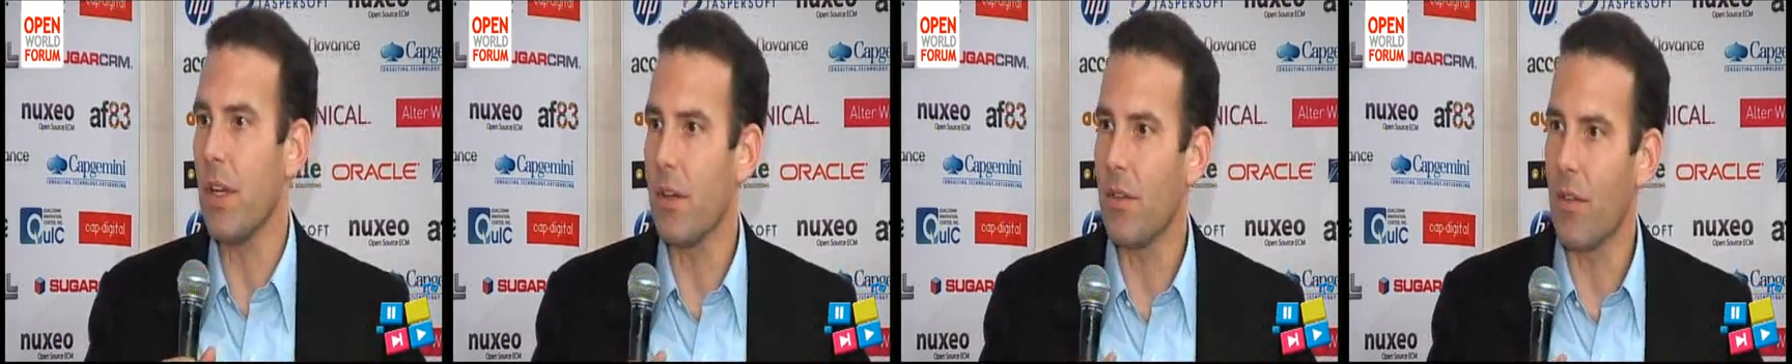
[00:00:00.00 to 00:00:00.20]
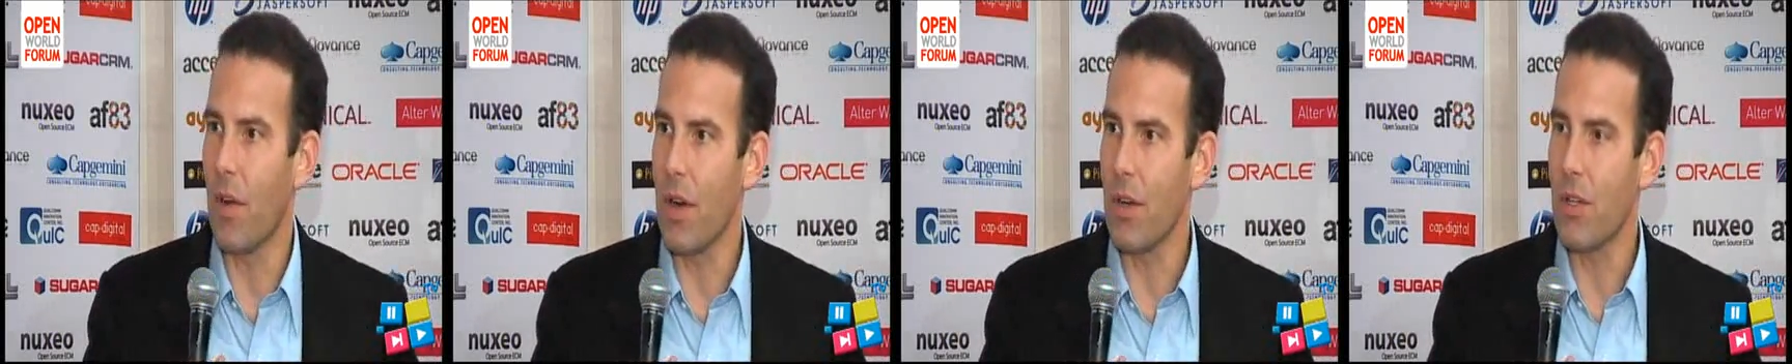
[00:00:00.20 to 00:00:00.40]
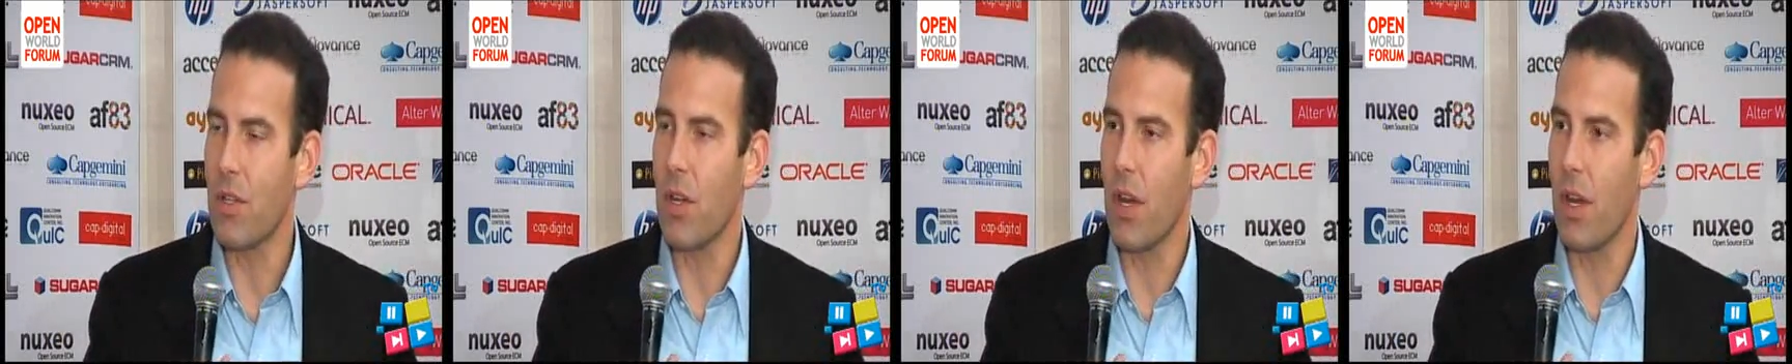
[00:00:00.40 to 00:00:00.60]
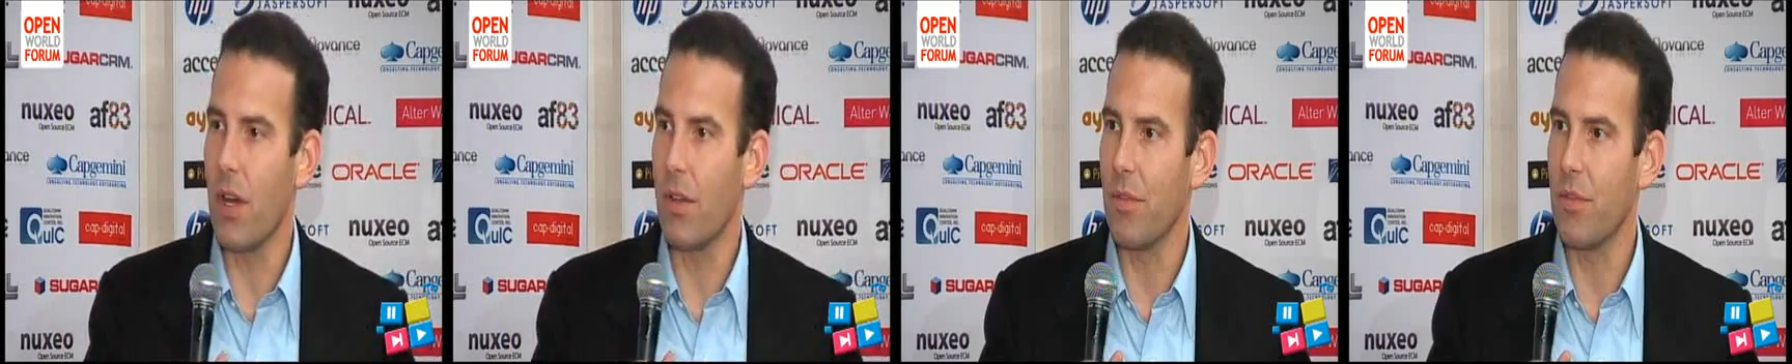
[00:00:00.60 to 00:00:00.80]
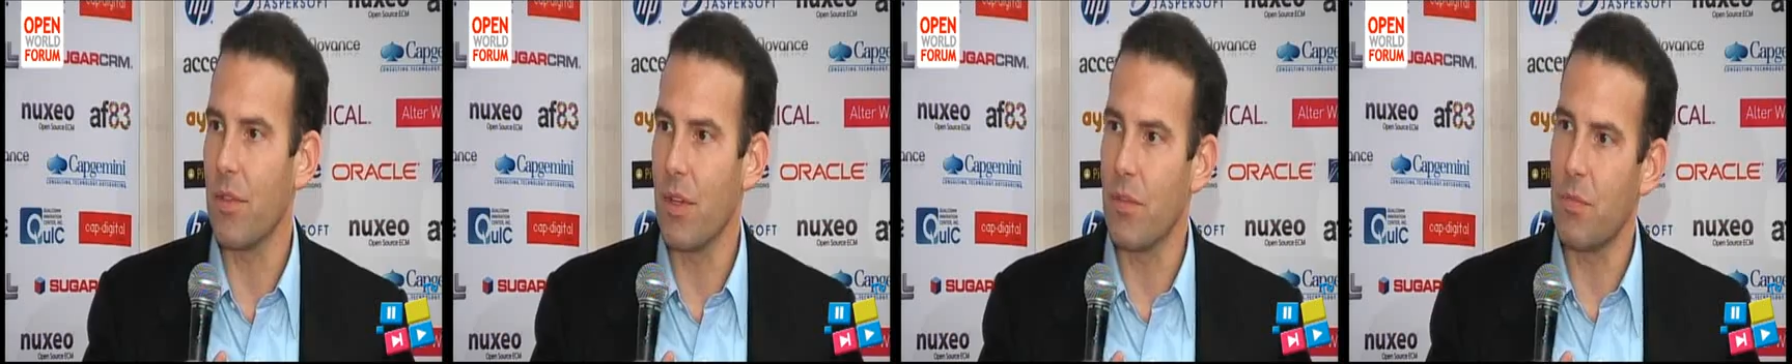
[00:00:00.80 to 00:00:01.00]
of
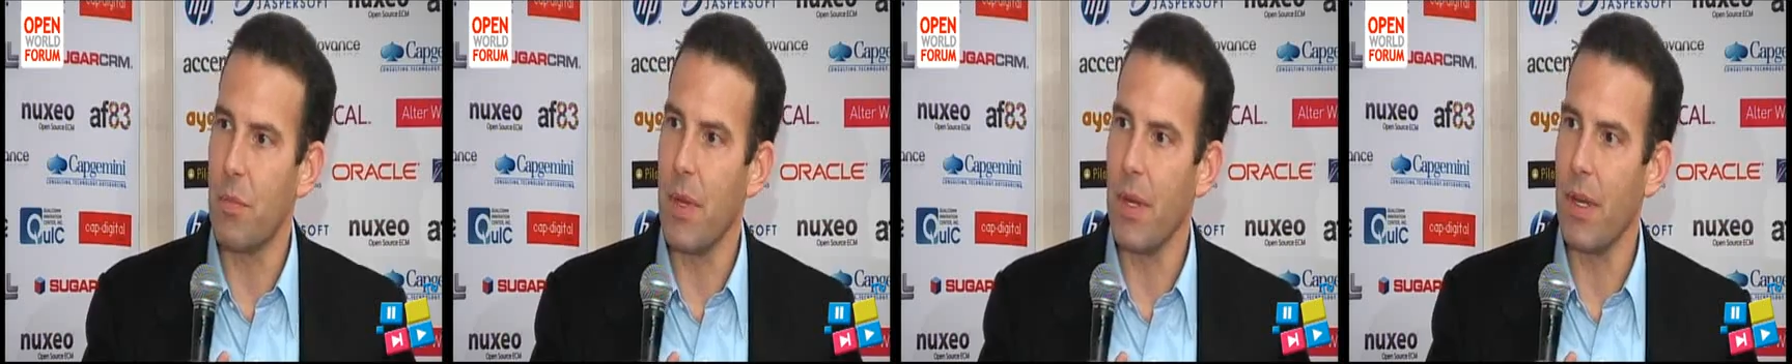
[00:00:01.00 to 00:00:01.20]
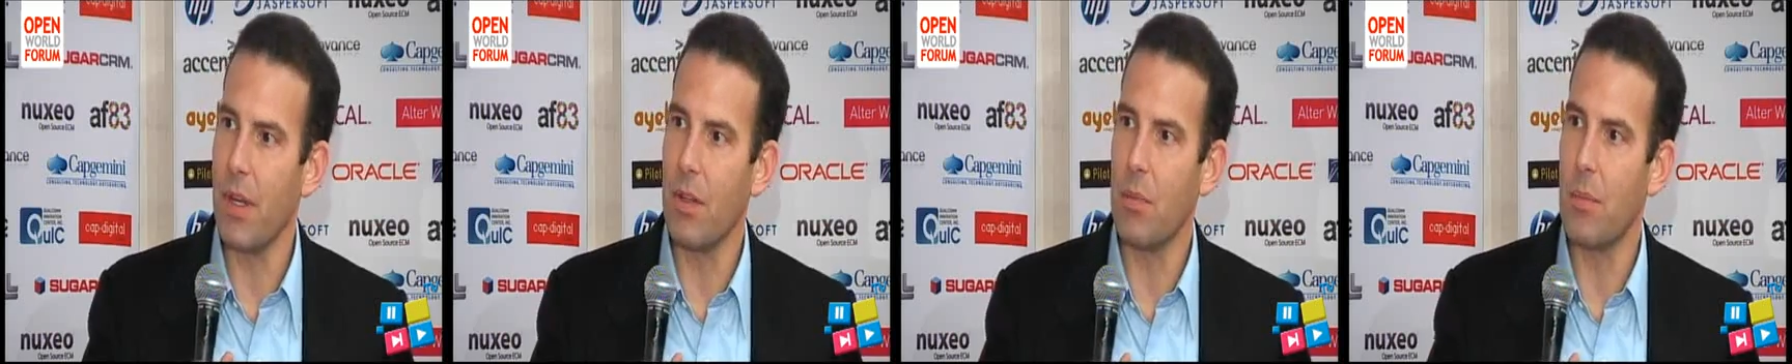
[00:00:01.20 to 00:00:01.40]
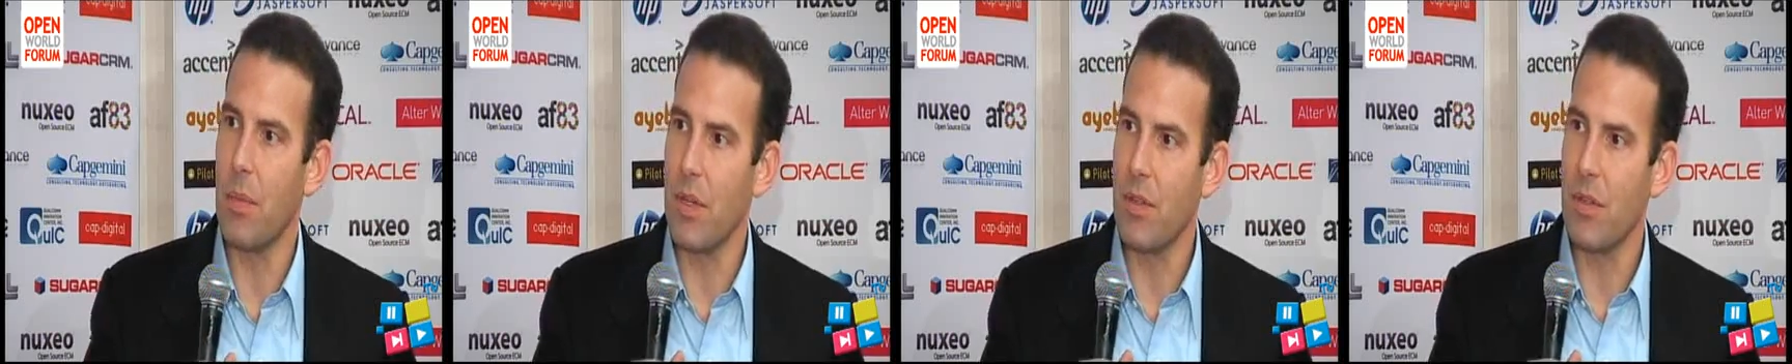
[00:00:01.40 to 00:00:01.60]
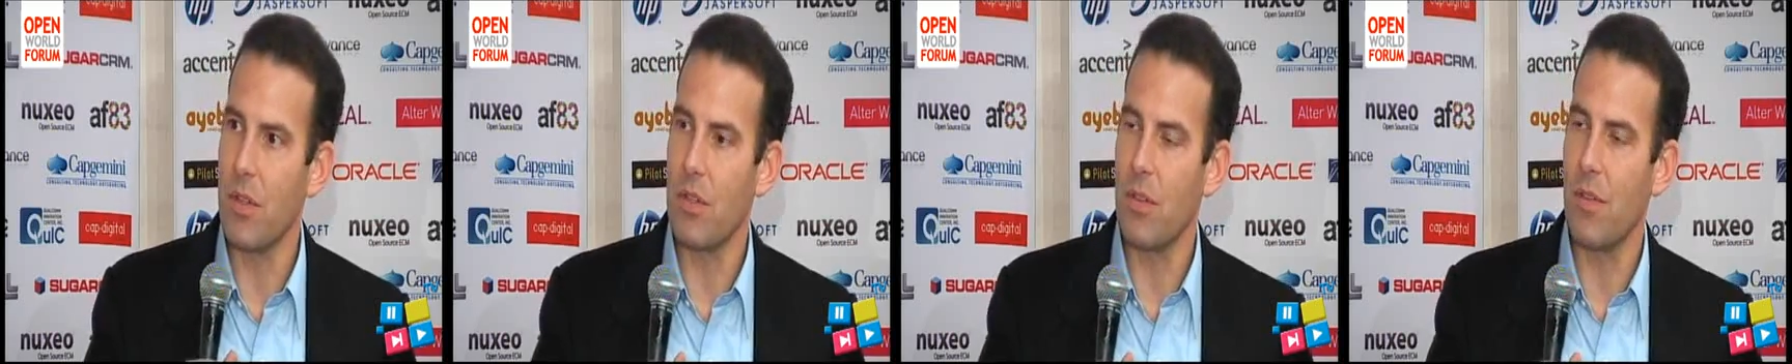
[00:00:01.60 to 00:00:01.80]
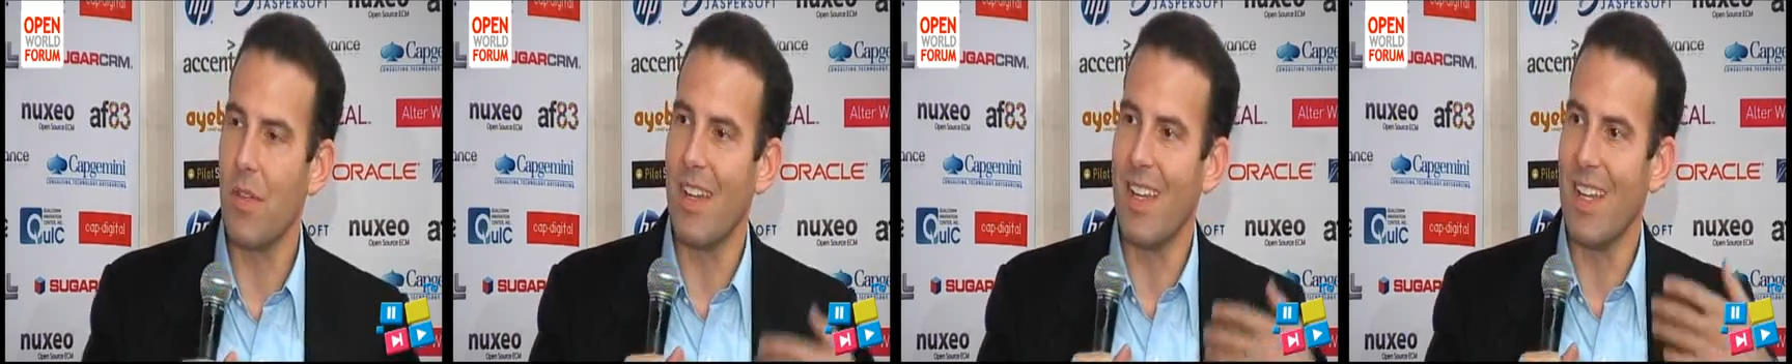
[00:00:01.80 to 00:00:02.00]
ourselves as being in the
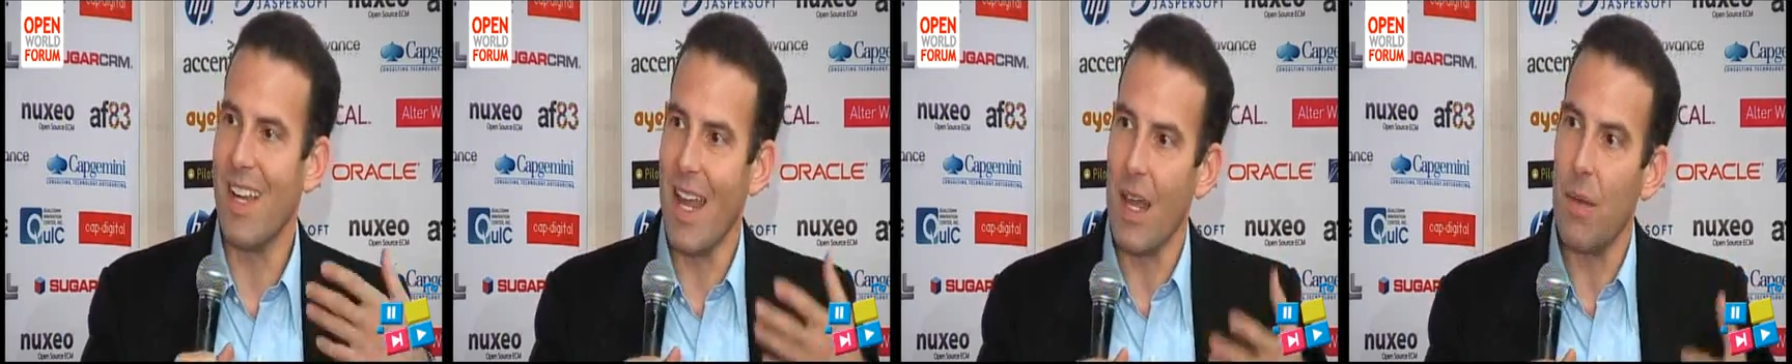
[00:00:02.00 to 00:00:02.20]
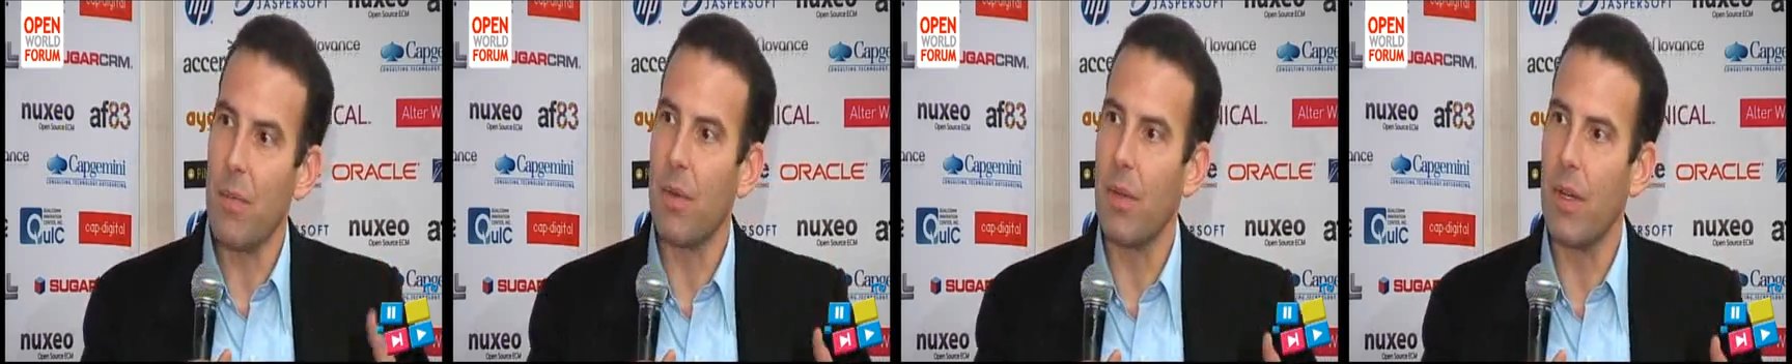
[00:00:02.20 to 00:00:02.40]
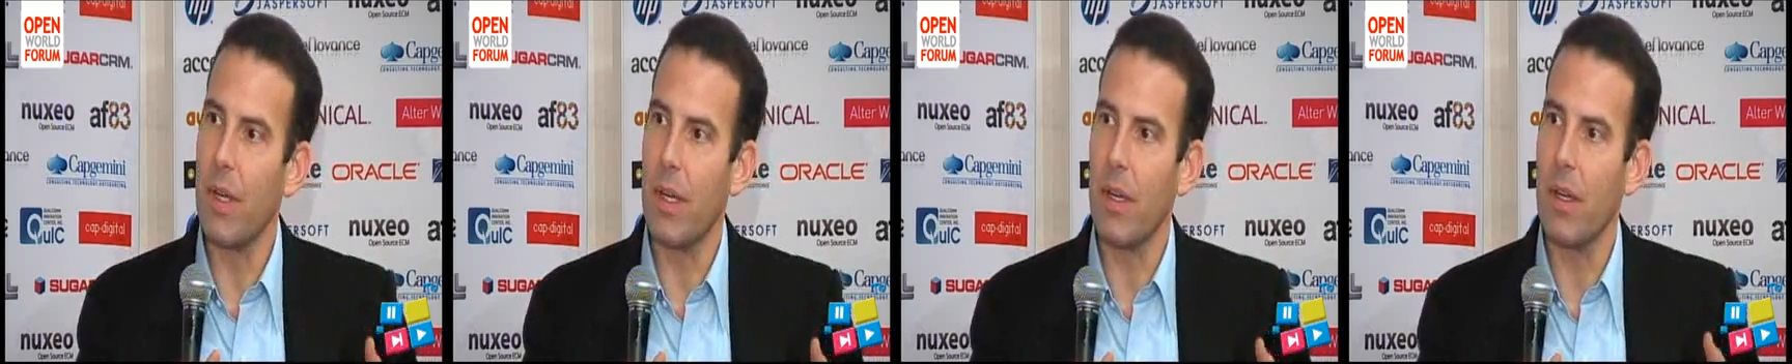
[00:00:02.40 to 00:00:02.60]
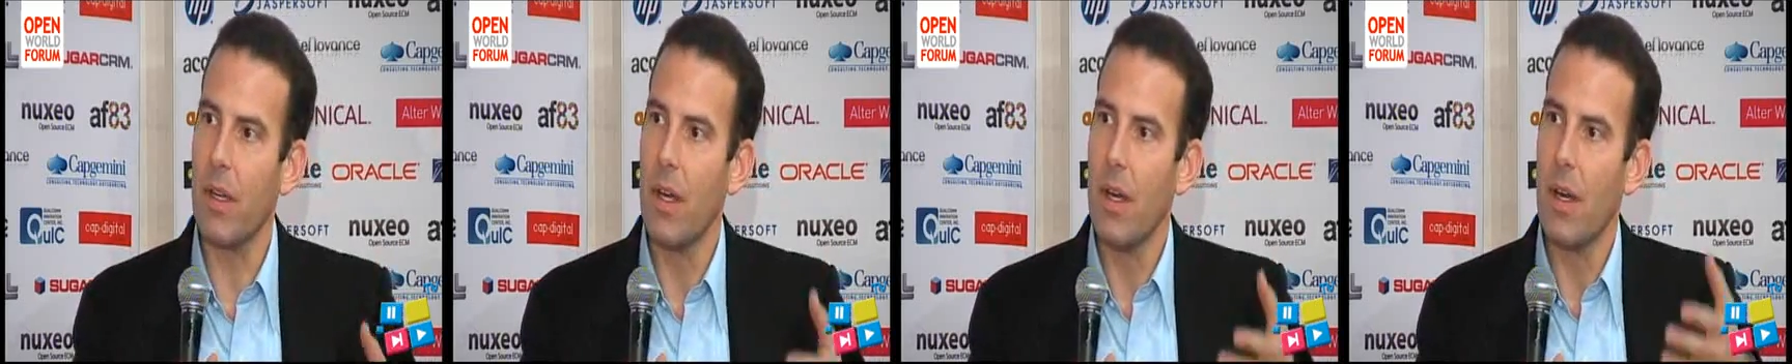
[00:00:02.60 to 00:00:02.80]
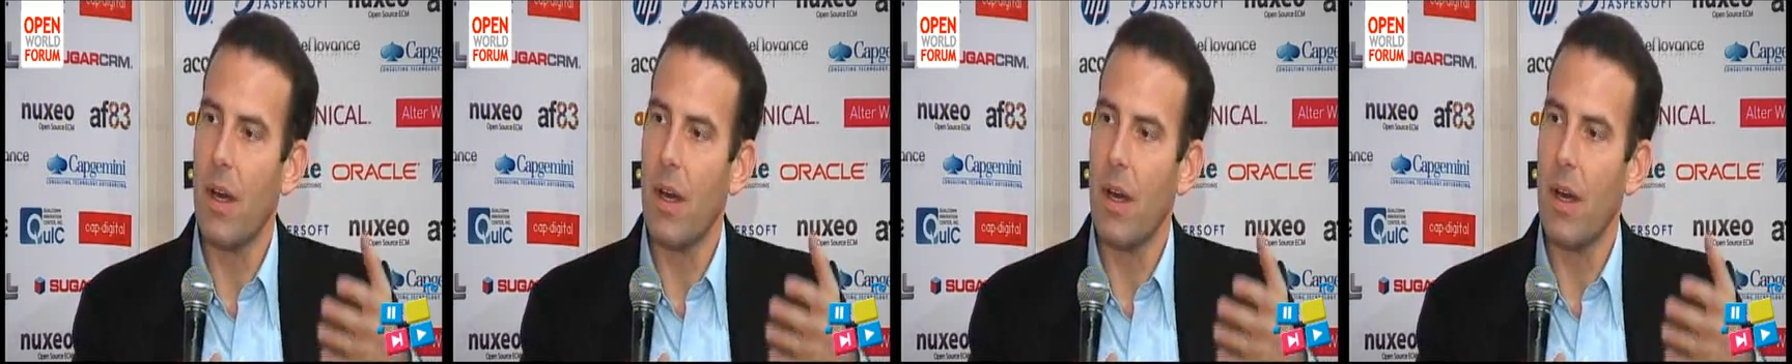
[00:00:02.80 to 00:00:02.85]
business of enabling